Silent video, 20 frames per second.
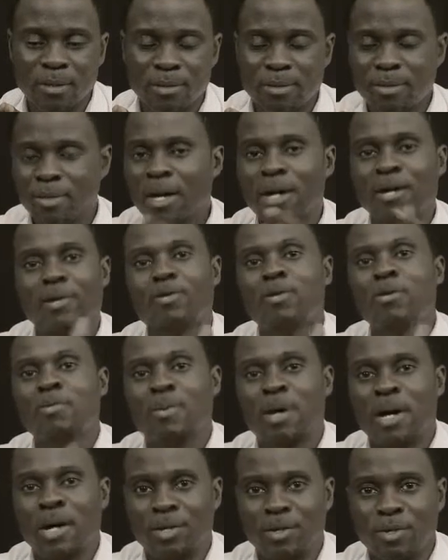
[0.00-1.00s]
You see, I don't know
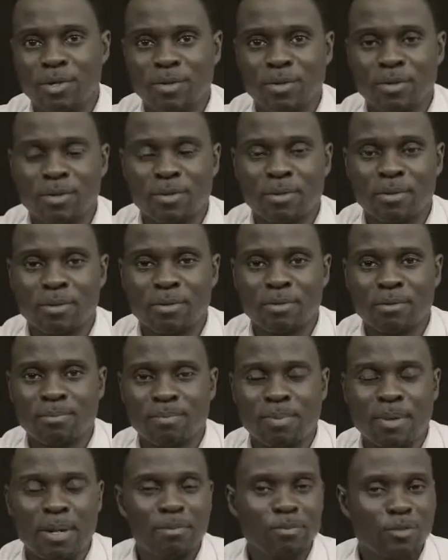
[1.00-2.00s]
about you,
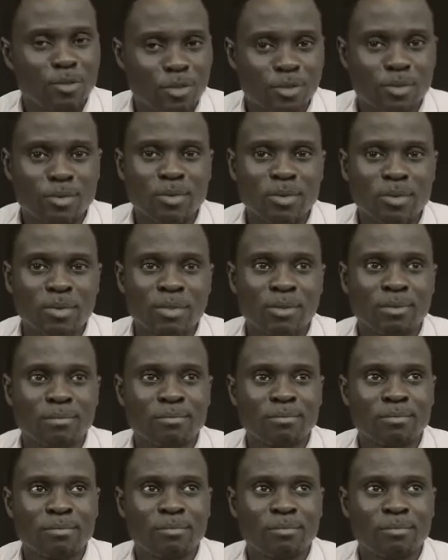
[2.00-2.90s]
but I'm sure